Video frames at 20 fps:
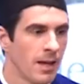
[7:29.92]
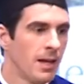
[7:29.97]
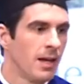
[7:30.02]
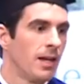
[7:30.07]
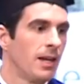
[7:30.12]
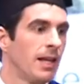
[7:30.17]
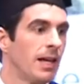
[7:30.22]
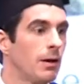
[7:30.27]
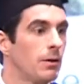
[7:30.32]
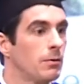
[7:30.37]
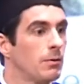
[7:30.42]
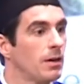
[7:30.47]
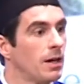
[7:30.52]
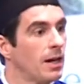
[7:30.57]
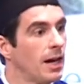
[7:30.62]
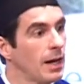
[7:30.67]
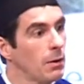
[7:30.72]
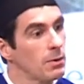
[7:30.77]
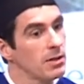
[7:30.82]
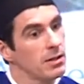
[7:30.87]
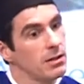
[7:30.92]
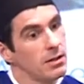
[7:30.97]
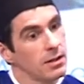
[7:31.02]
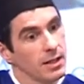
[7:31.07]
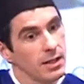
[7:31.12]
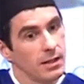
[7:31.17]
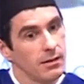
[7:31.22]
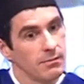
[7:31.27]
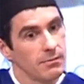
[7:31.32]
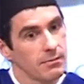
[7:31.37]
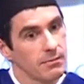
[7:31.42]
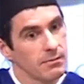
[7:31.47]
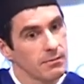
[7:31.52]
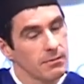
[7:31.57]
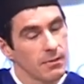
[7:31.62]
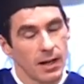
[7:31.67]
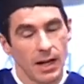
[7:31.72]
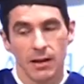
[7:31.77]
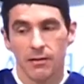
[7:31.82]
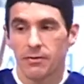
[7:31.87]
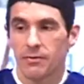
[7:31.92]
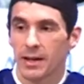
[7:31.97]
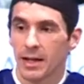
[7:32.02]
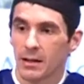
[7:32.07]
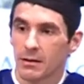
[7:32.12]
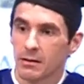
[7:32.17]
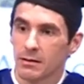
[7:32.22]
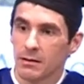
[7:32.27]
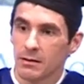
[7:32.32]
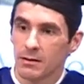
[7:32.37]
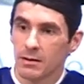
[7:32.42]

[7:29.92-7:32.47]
Now, I was lucky. I found